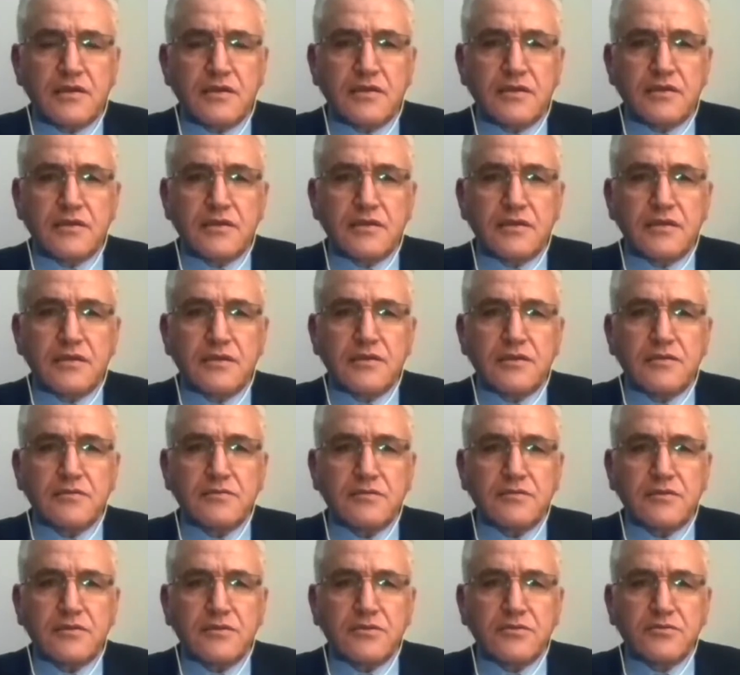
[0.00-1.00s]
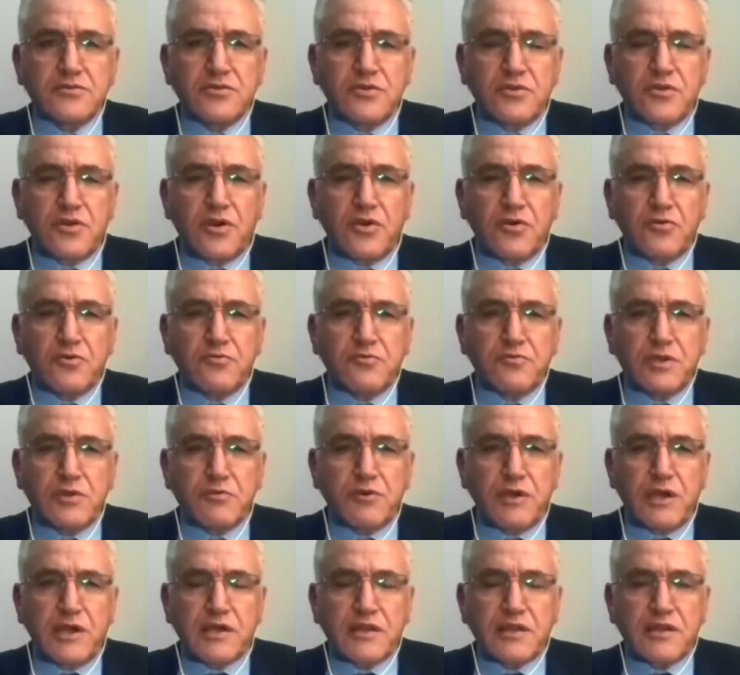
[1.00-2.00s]
We
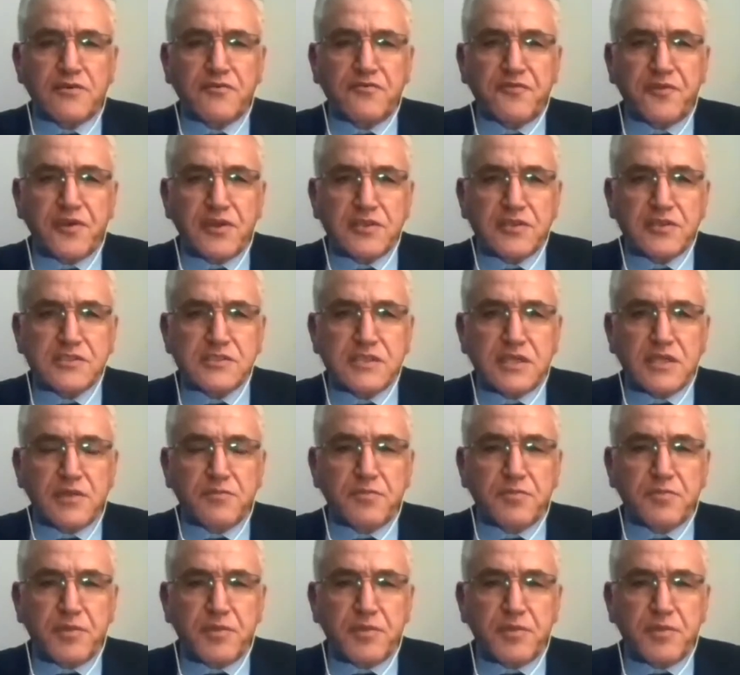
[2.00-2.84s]
were the first